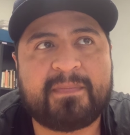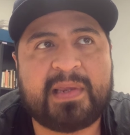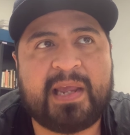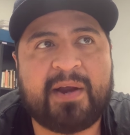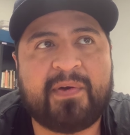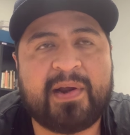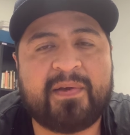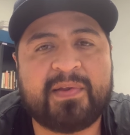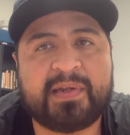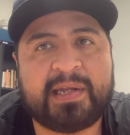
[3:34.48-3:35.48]
carry
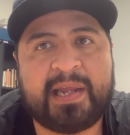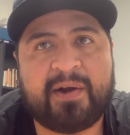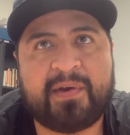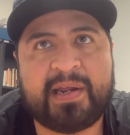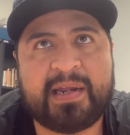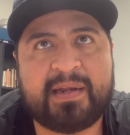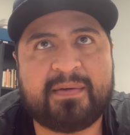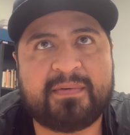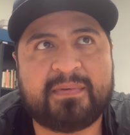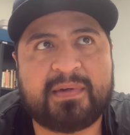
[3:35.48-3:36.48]

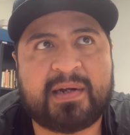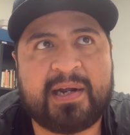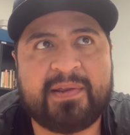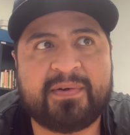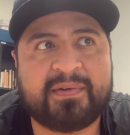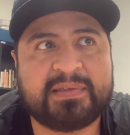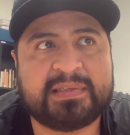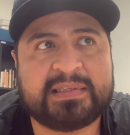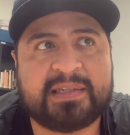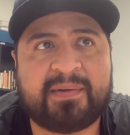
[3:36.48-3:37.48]
either
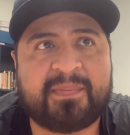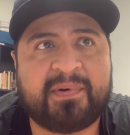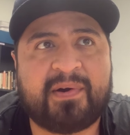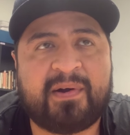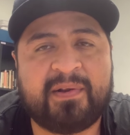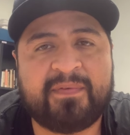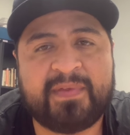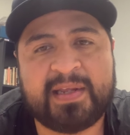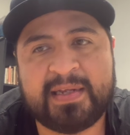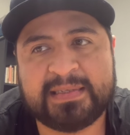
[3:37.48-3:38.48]
some or all of
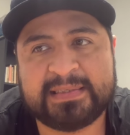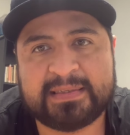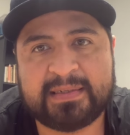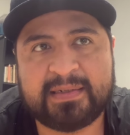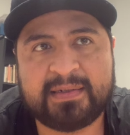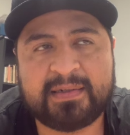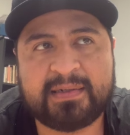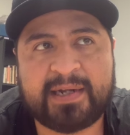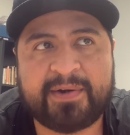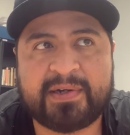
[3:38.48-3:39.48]
these
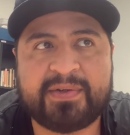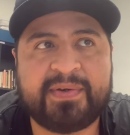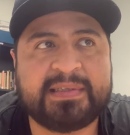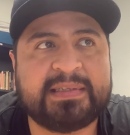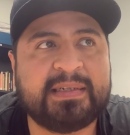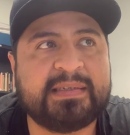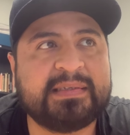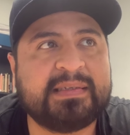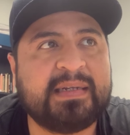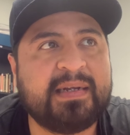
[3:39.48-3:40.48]

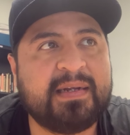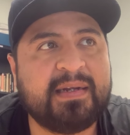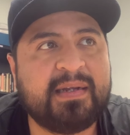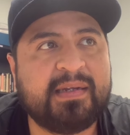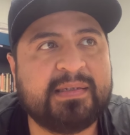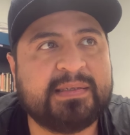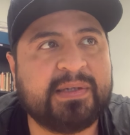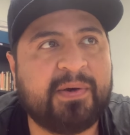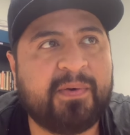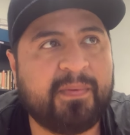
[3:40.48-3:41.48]
characteristics.
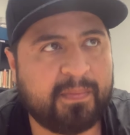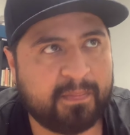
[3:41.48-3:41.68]
So